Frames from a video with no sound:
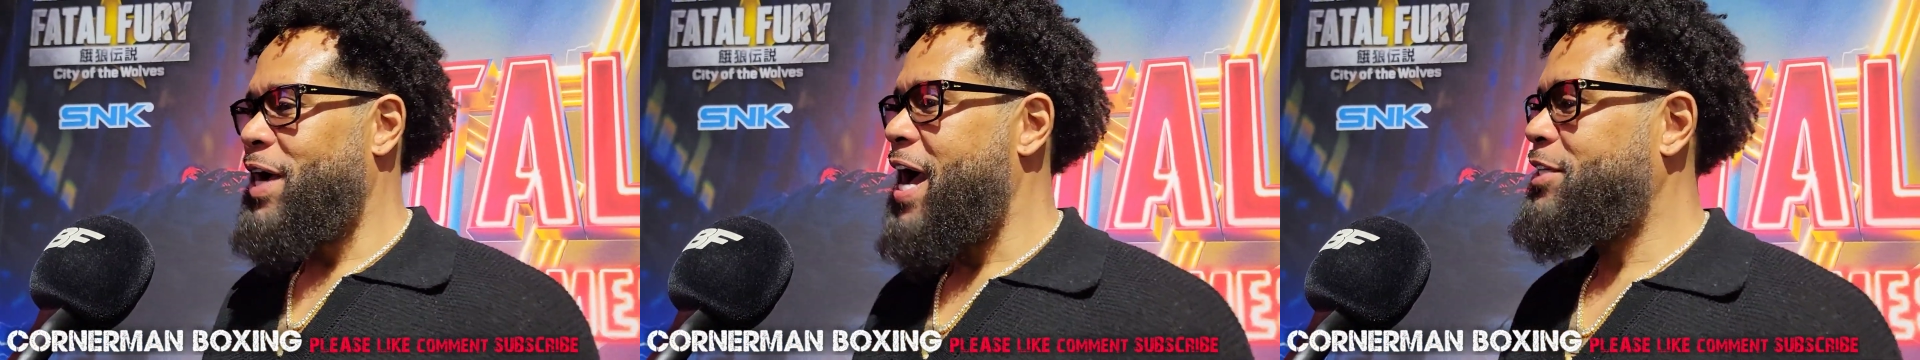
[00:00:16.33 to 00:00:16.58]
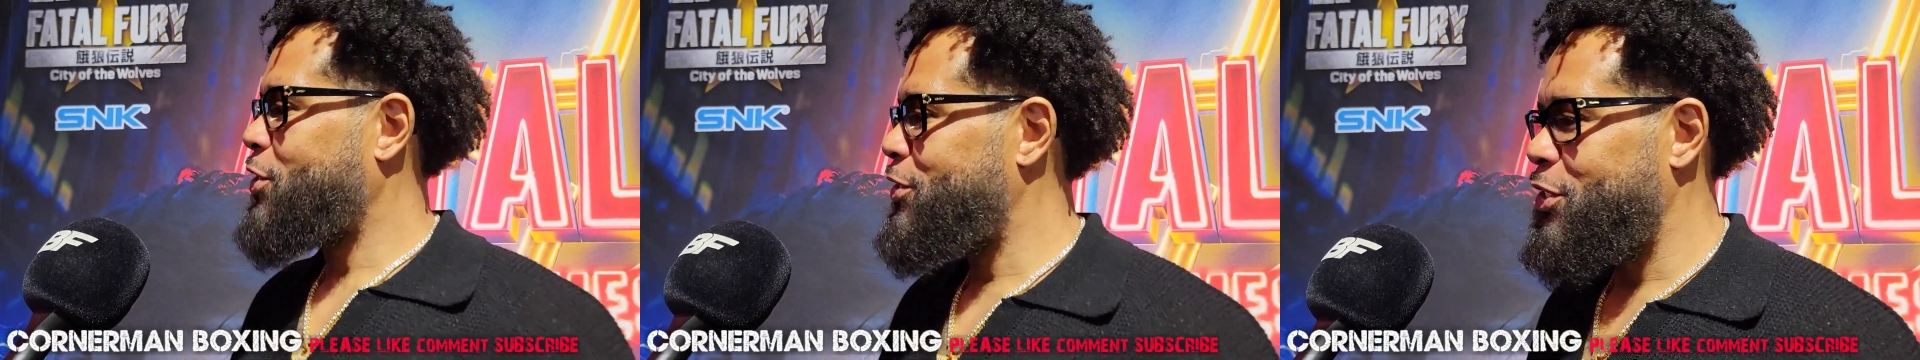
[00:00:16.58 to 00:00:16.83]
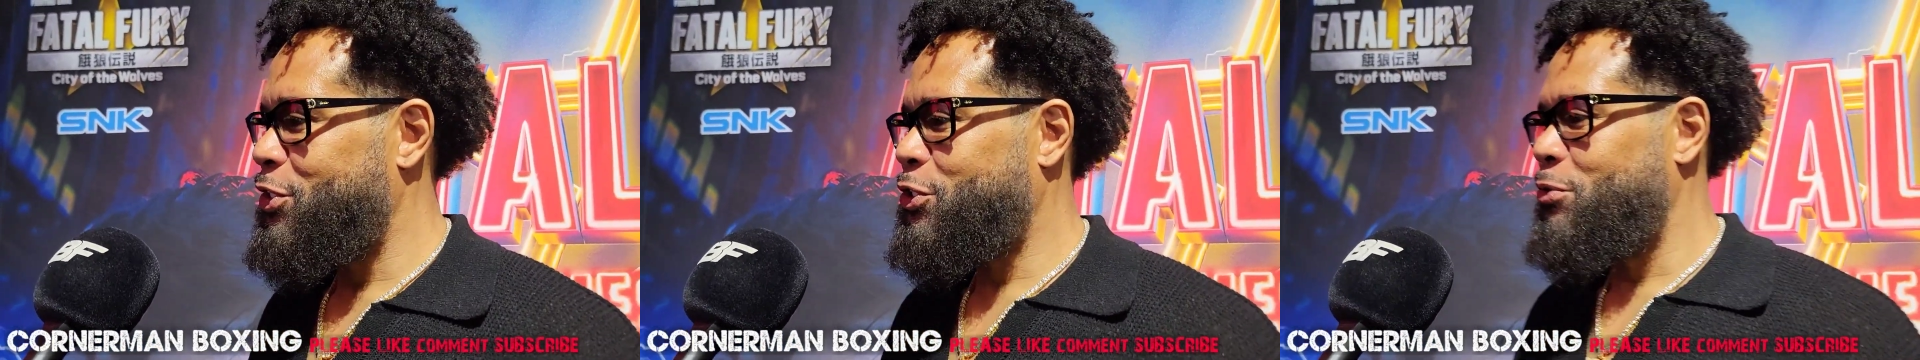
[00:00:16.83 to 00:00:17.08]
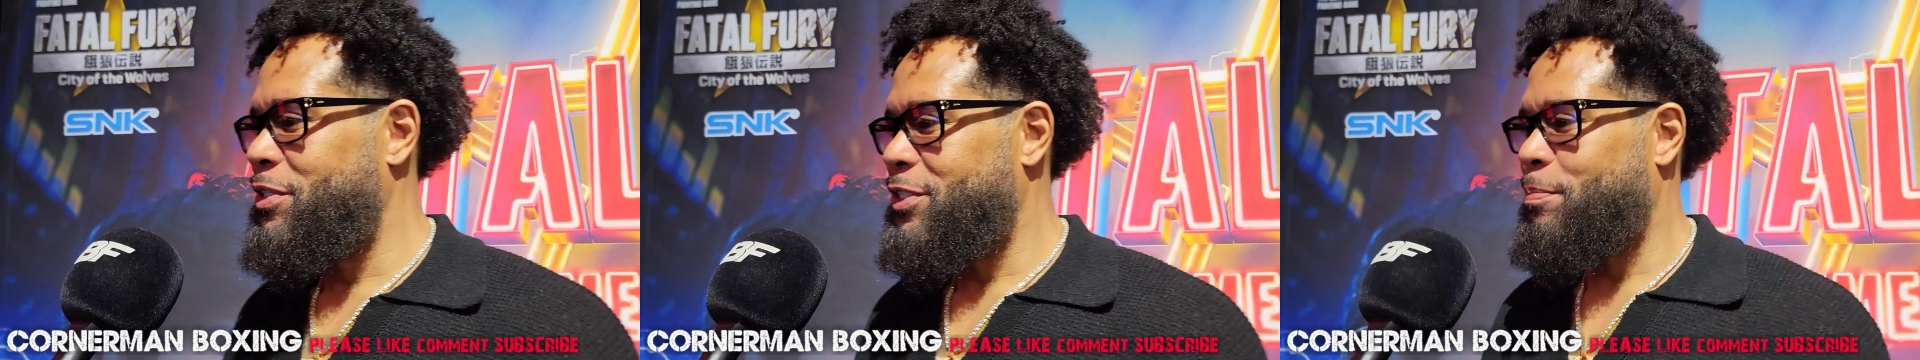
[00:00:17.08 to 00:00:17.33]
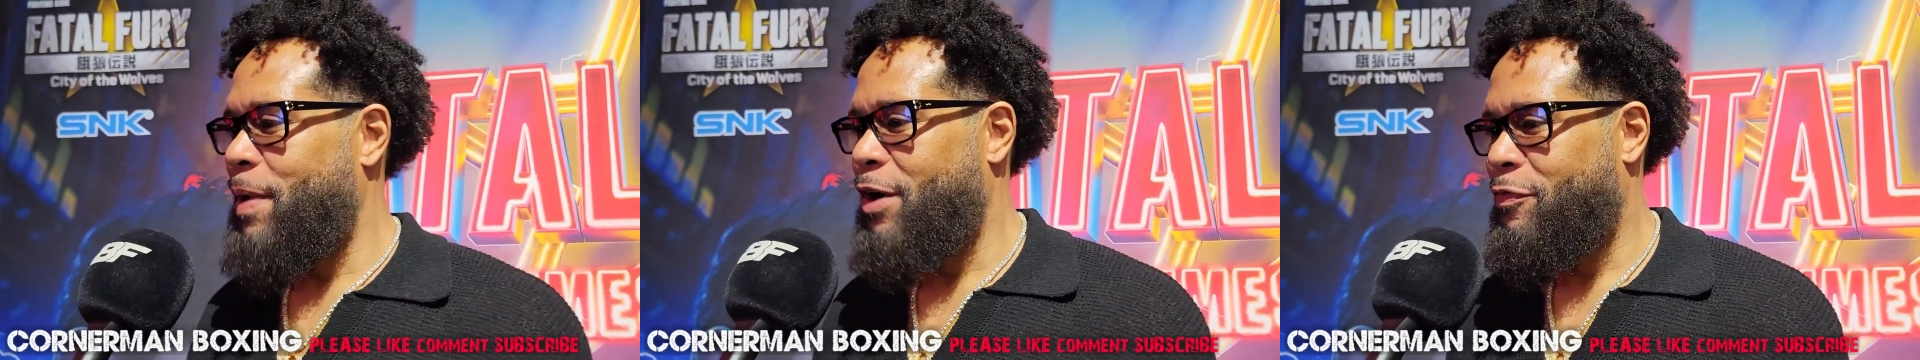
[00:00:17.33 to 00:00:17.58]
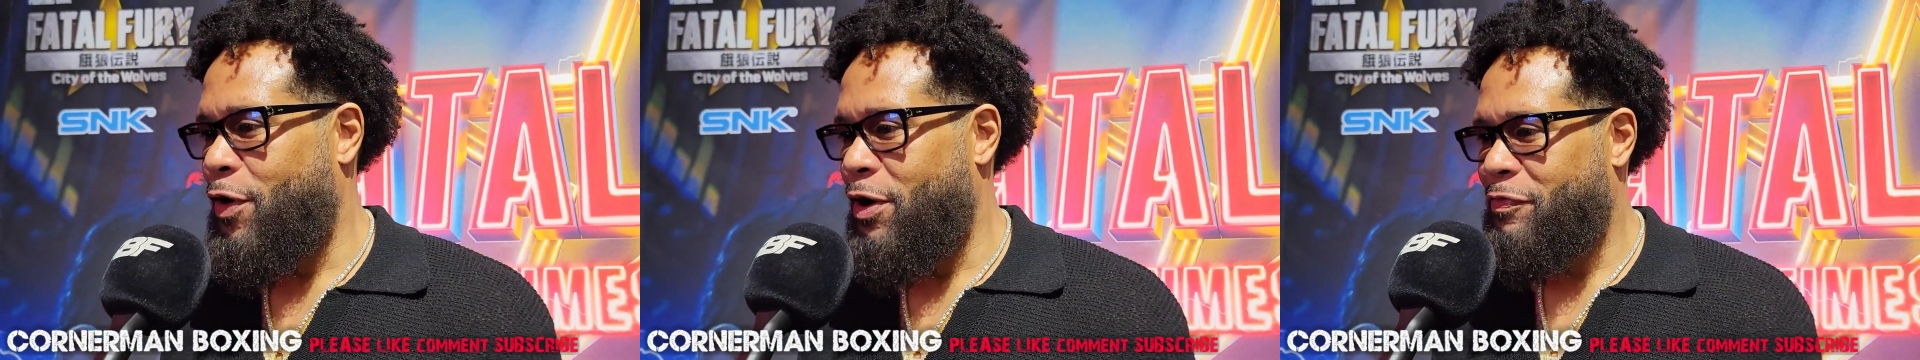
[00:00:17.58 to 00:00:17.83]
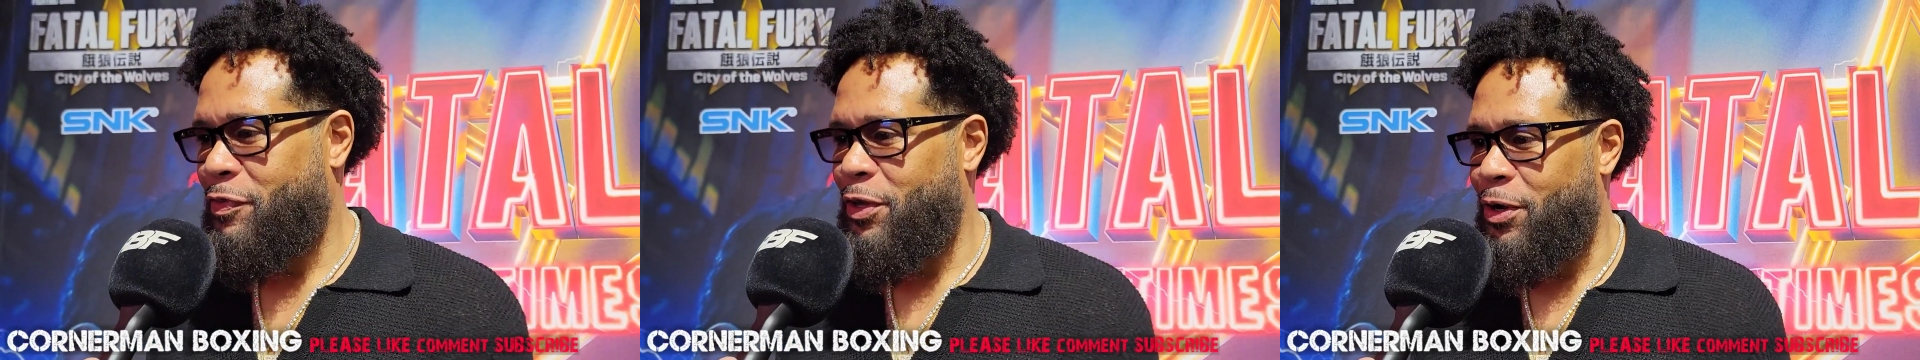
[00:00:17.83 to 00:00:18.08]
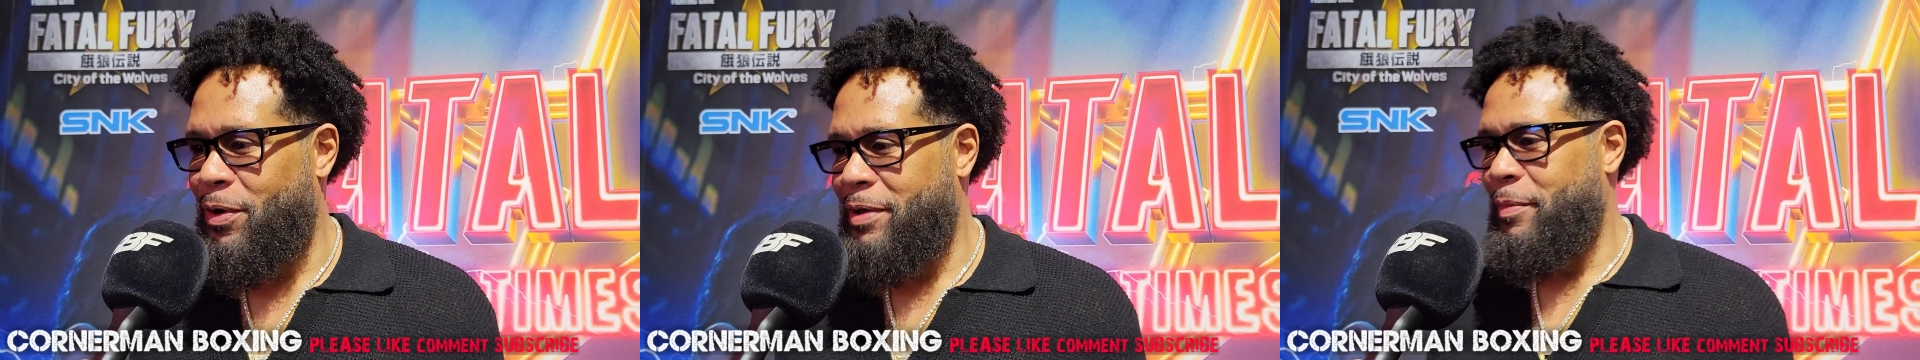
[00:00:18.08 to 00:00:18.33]
Oscar just shooting his mouth off. You
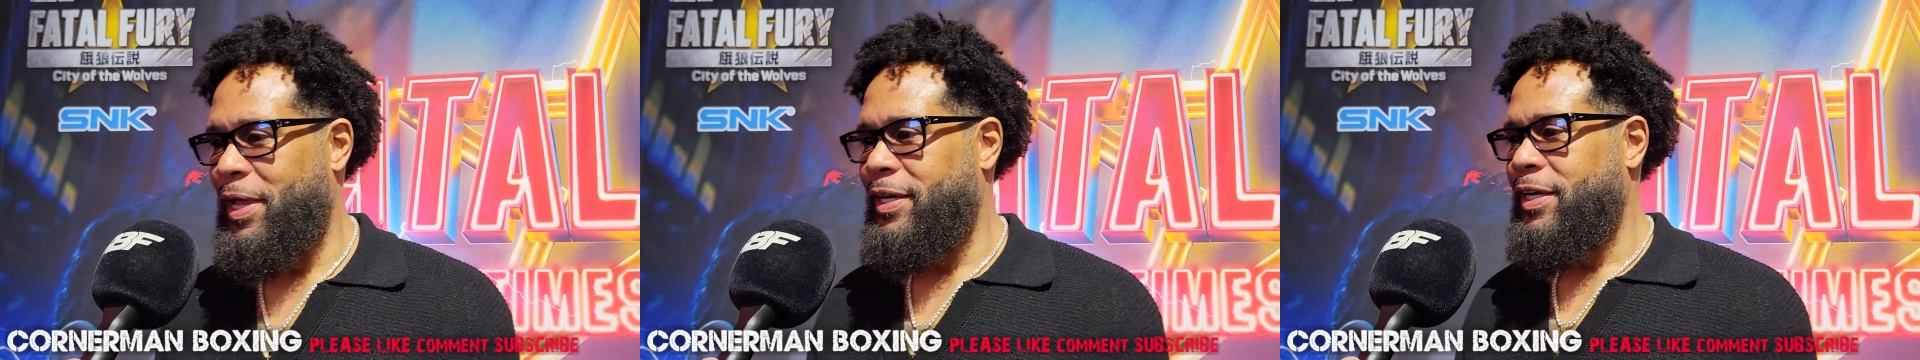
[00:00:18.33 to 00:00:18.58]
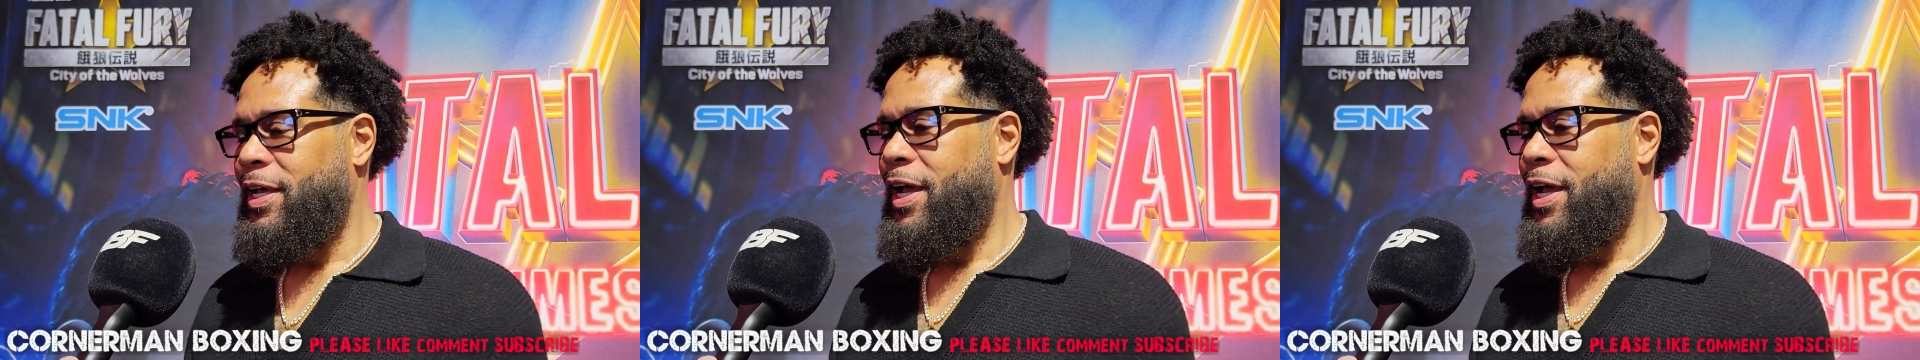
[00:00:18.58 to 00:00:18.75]
know what I mean?